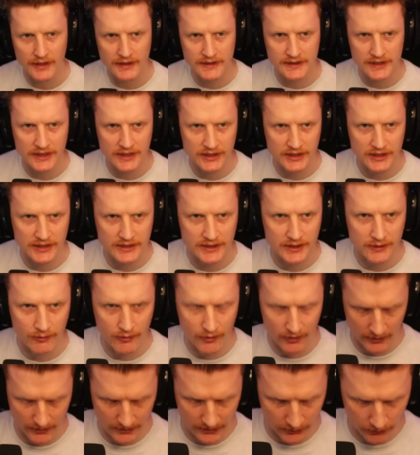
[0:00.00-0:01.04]
Let's search this up,
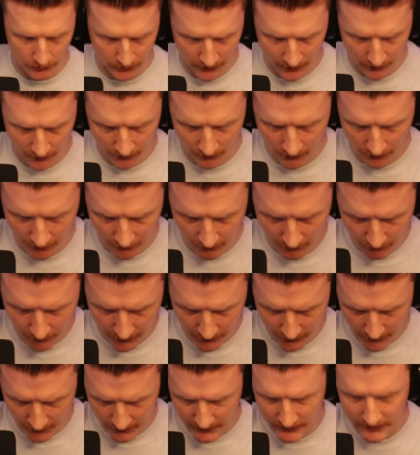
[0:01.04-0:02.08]
guys, as we go along,
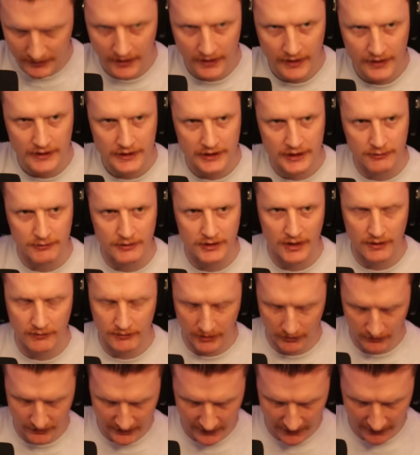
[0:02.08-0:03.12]
because
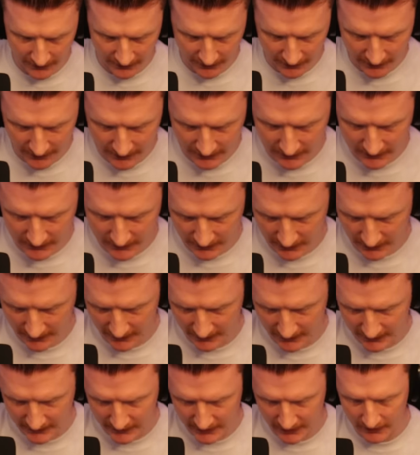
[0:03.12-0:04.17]
sometimes I'll say things
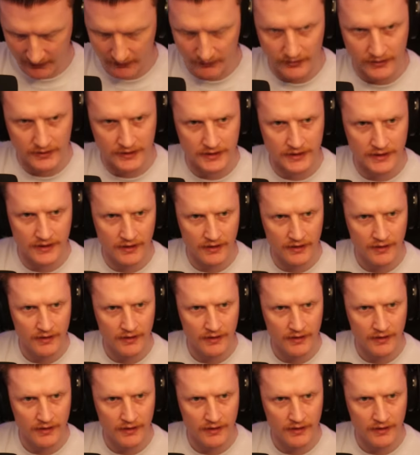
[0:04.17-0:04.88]
and it sounds...